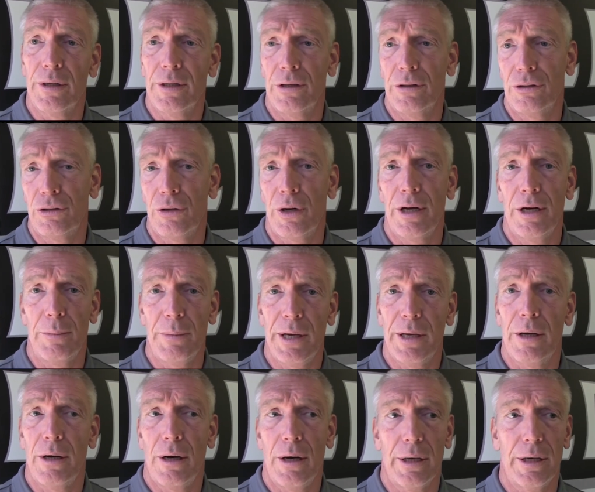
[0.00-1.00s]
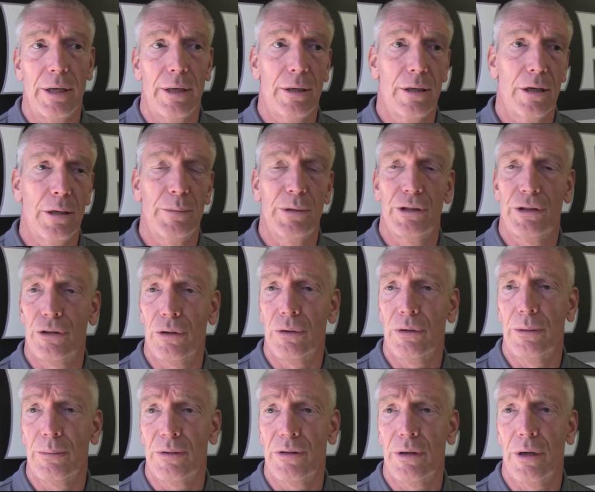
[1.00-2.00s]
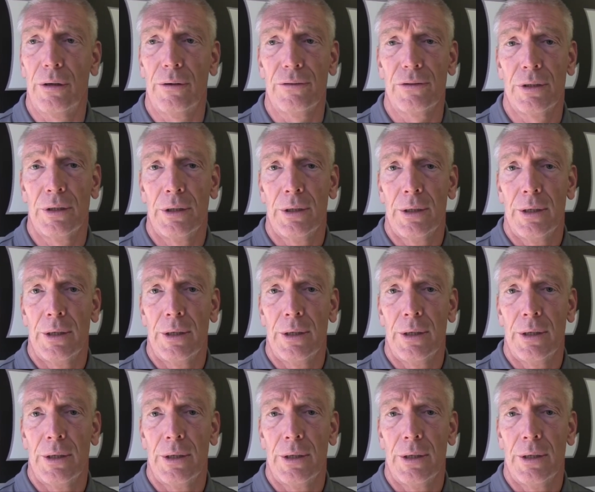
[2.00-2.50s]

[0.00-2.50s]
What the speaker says: and they're trying to make a hockey club or show themselves.